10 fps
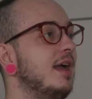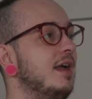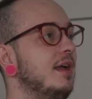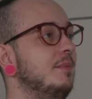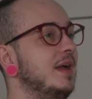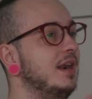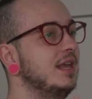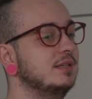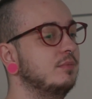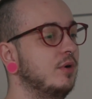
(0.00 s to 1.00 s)
and
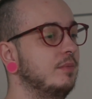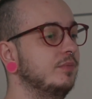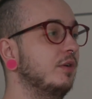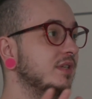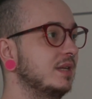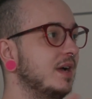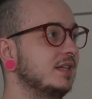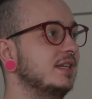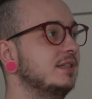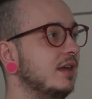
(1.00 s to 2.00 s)
his mum, obviously my
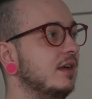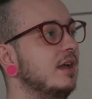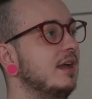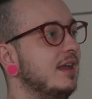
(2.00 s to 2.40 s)
sister,